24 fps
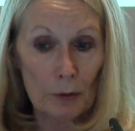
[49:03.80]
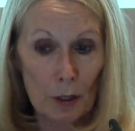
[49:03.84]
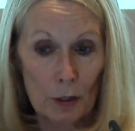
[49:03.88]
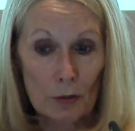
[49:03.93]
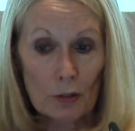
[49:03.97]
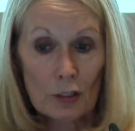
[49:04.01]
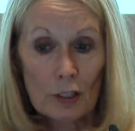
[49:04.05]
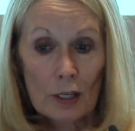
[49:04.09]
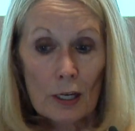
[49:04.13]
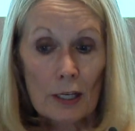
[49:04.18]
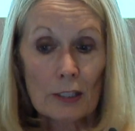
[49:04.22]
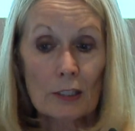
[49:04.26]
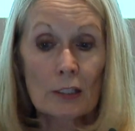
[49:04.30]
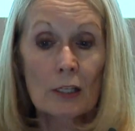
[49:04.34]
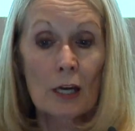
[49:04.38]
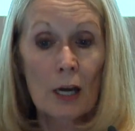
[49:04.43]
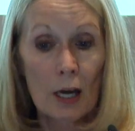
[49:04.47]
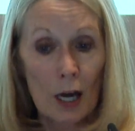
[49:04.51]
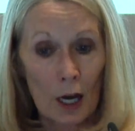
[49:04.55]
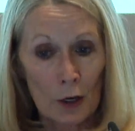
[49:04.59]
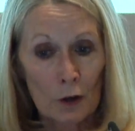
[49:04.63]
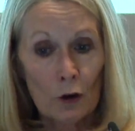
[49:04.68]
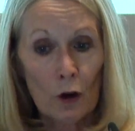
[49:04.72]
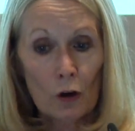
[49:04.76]
process,
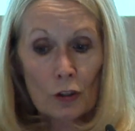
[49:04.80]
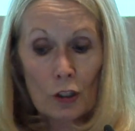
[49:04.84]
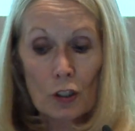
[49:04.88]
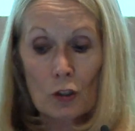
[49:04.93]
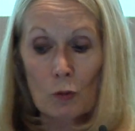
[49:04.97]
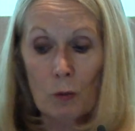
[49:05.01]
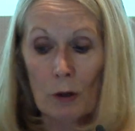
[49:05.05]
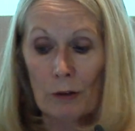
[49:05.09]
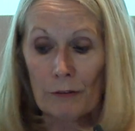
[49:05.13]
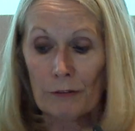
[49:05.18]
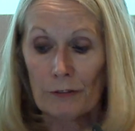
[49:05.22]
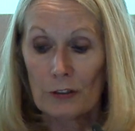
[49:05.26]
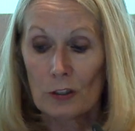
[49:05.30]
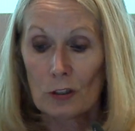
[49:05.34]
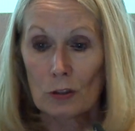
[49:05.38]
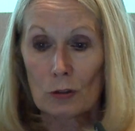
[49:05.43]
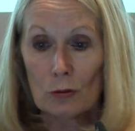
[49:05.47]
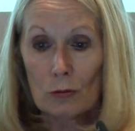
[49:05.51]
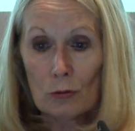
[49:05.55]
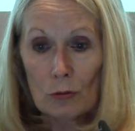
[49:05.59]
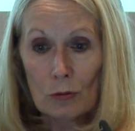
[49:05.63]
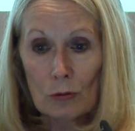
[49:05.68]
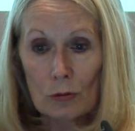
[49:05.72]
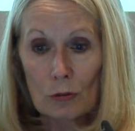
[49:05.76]
and not just one for
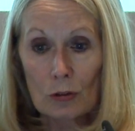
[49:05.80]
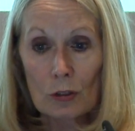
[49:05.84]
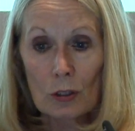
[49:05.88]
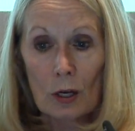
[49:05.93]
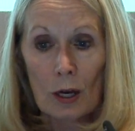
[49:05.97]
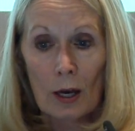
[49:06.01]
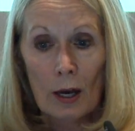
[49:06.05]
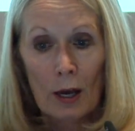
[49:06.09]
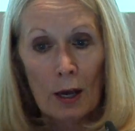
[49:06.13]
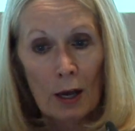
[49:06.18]
schools.